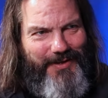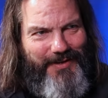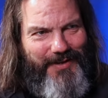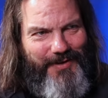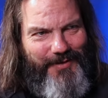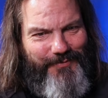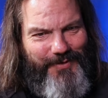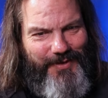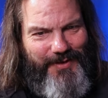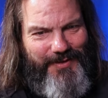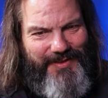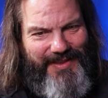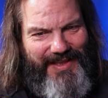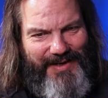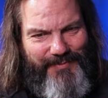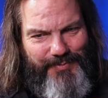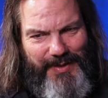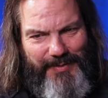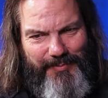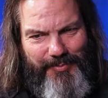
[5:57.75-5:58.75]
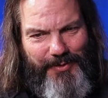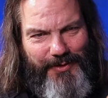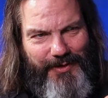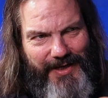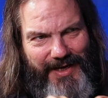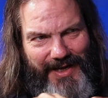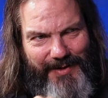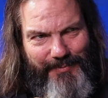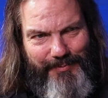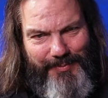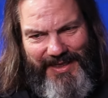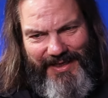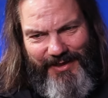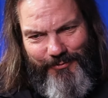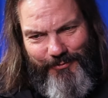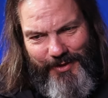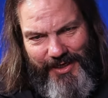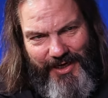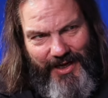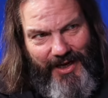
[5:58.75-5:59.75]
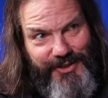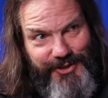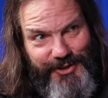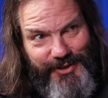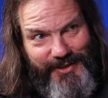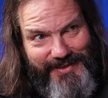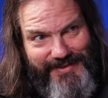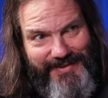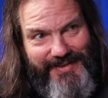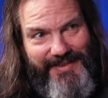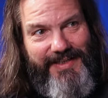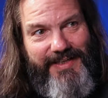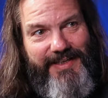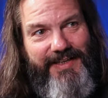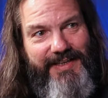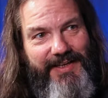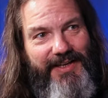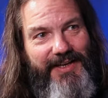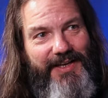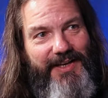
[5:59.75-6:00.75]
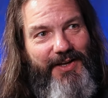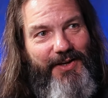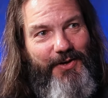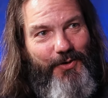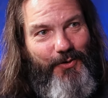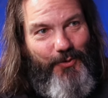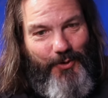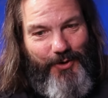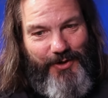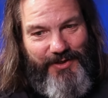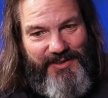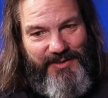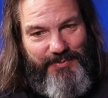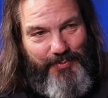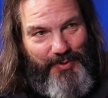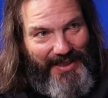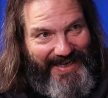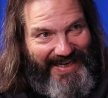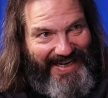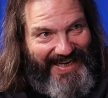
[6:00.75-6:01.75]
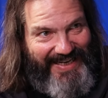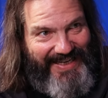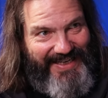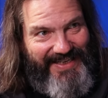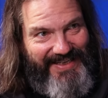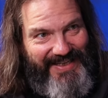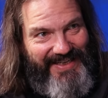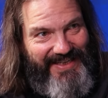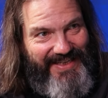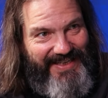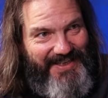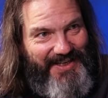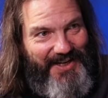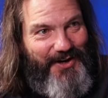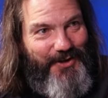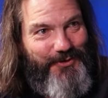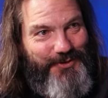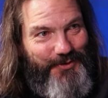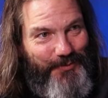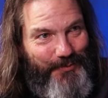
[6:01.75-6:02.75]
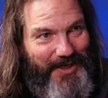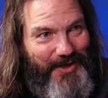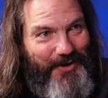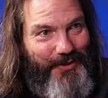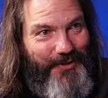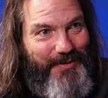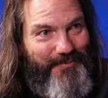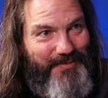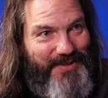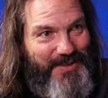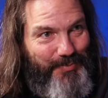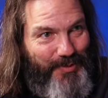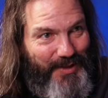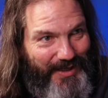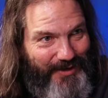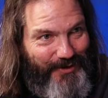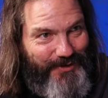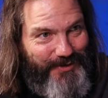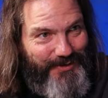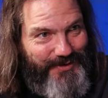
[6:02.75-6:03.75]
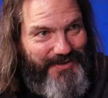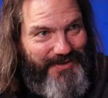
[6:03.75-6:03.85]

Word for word: uh, that people are kind of being reductionistic or splitting, you know, so we call them splitters.